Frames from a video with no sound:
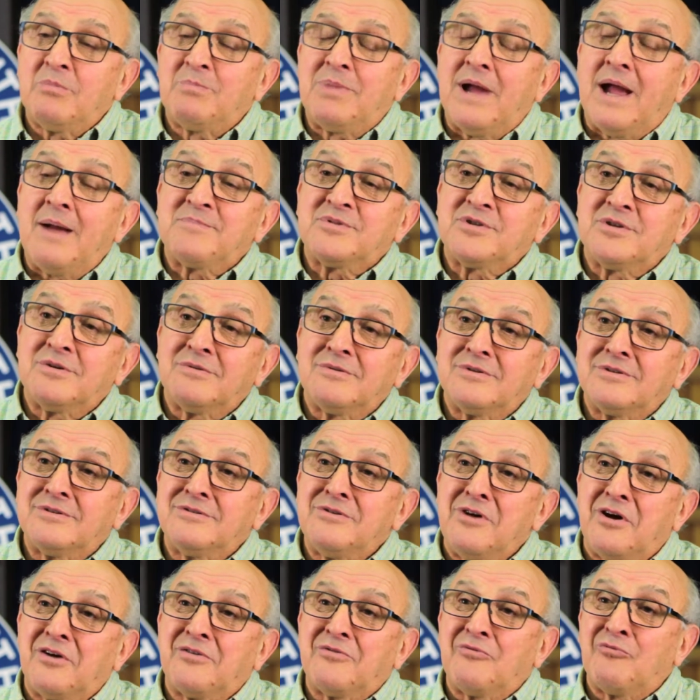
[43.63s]
perhaps who were
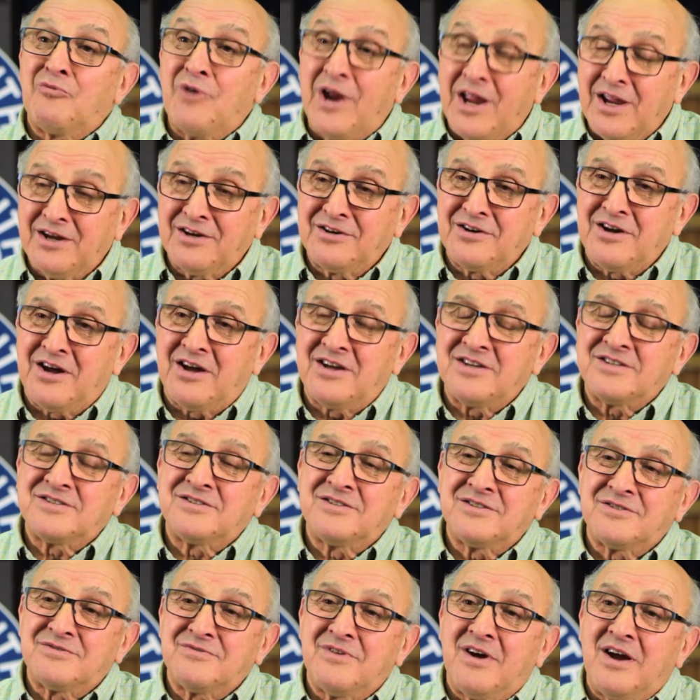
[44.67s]
not recognised
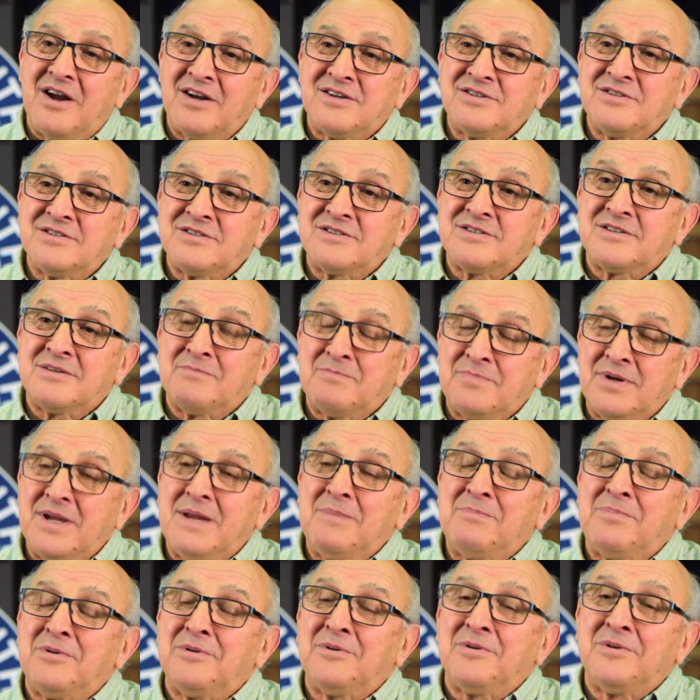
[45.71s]
as righteous, the
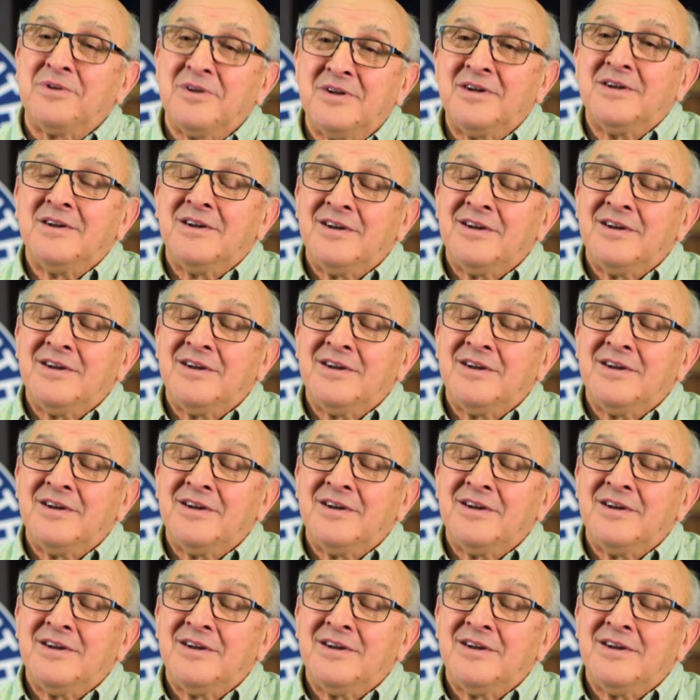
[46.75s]
people